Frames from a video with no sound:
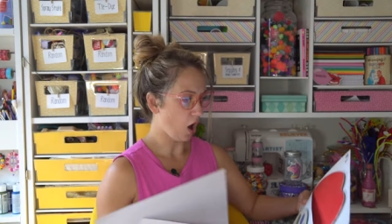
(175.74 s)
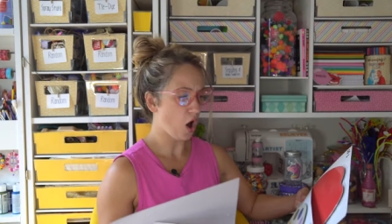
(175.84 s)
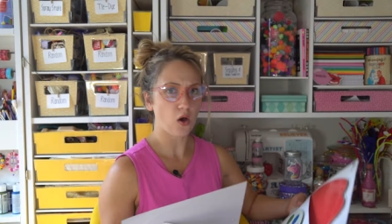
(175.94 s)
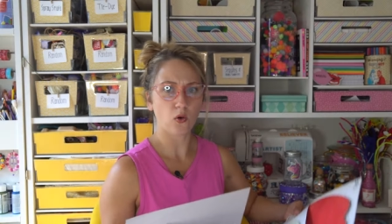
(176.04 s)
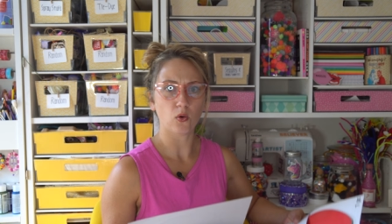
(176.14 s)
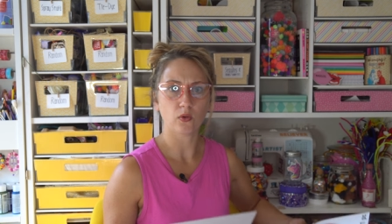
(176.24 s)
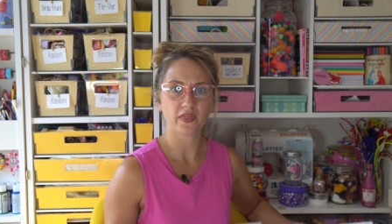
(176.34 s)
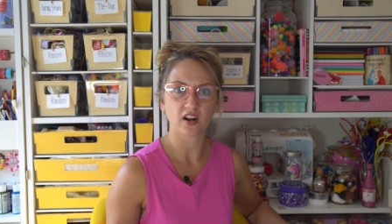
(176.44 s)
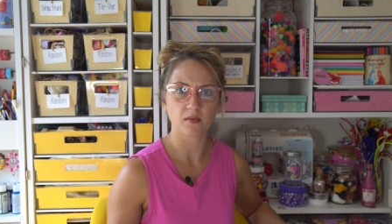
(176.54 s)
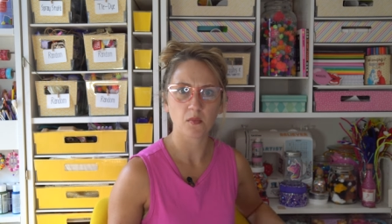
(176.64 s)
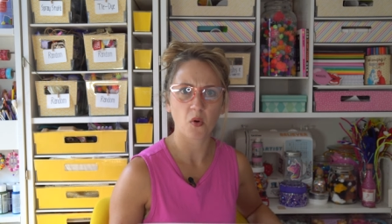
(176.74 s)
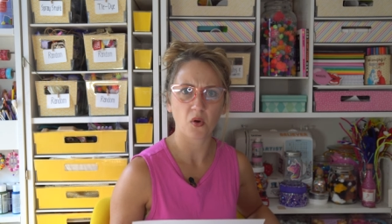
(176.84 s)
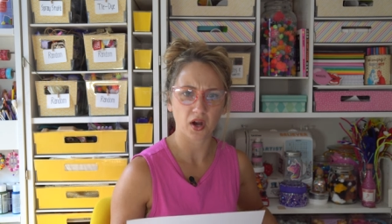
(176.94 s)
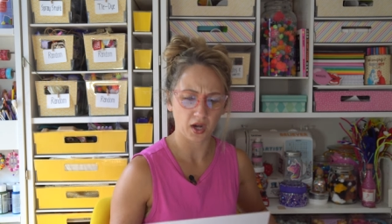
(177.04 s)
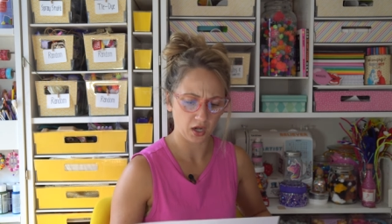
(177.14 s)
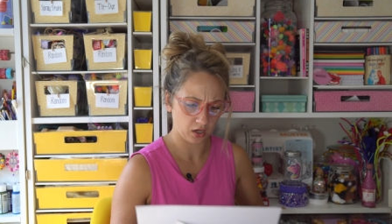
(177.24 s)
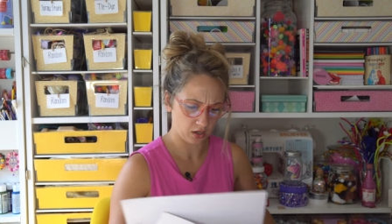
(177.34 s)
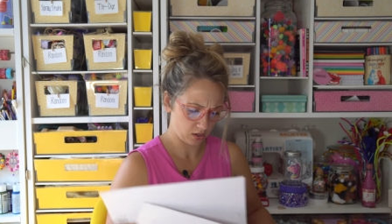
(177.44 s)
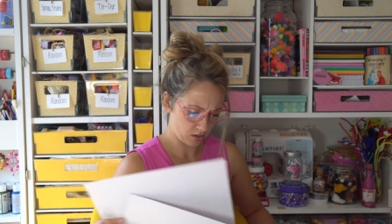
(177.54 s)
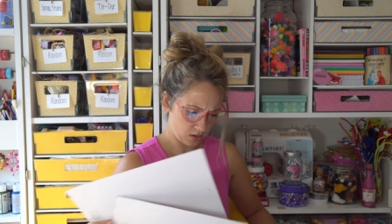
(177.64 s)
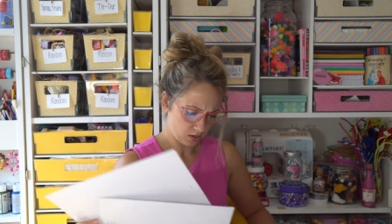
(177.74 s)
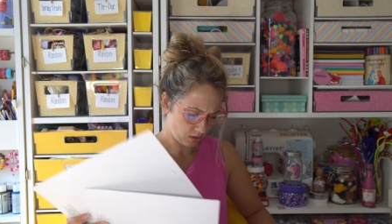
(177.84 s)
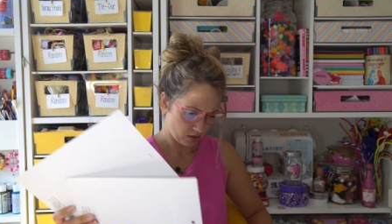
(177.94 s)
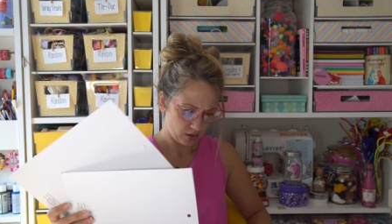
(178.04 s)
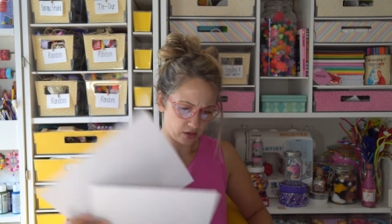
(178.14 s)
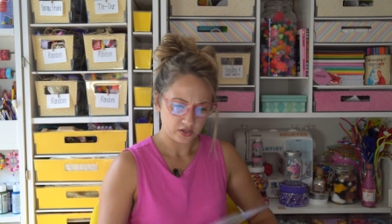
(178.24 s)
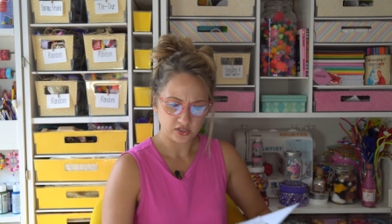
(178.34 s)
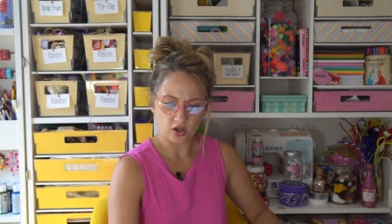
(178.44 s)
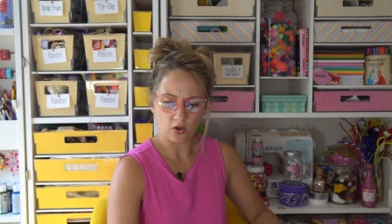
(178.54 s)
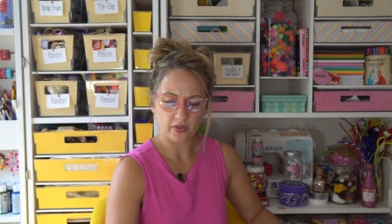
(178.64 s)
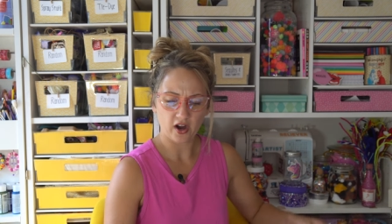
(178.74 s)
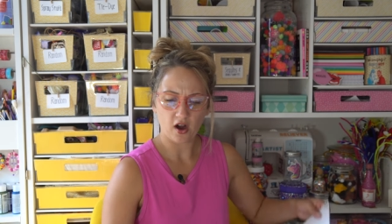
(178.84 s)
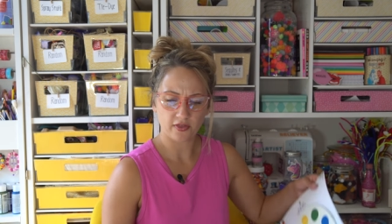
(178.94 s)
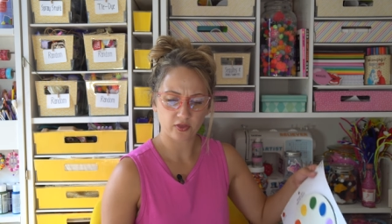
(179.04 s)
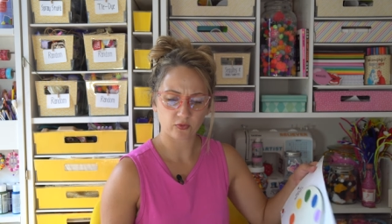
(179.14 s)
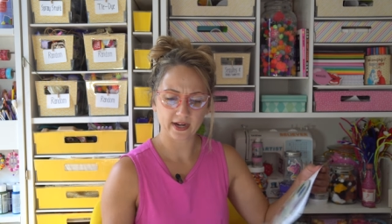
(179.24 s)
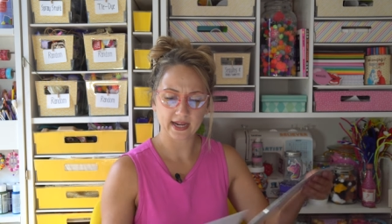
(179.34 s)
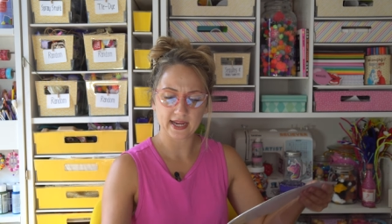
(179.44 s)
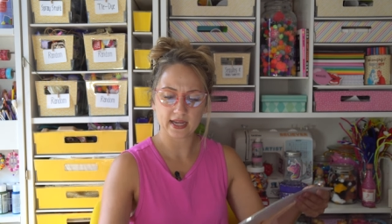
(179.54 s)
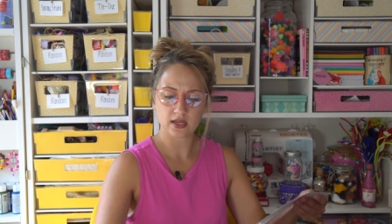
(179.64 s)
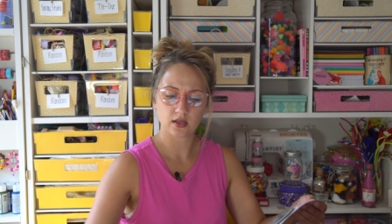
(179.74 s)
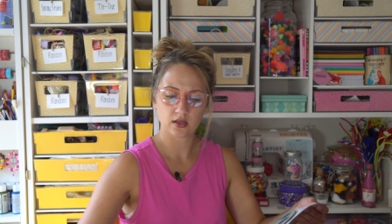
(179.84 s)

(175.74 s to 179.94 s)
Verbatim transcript: Oh, there are more. So there are 3